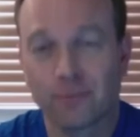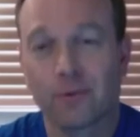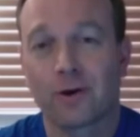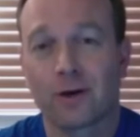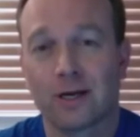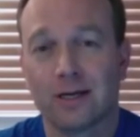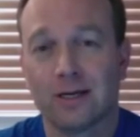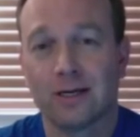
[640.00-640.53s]
you're
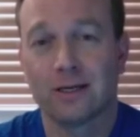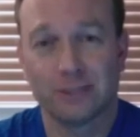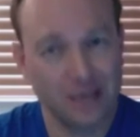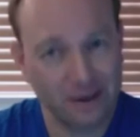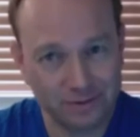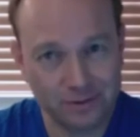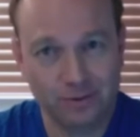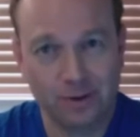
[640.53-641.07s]
working in
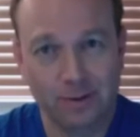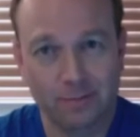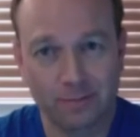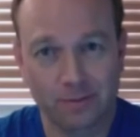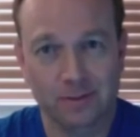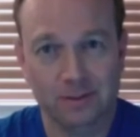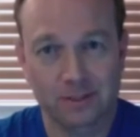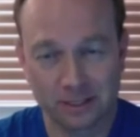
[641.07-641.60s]

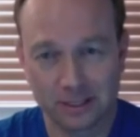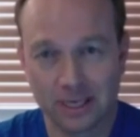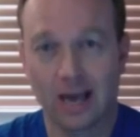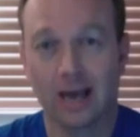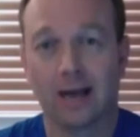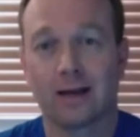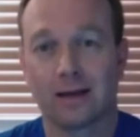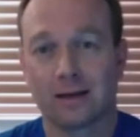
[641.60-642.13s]
JavaScript
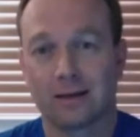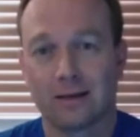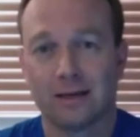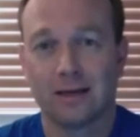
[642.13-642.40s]
today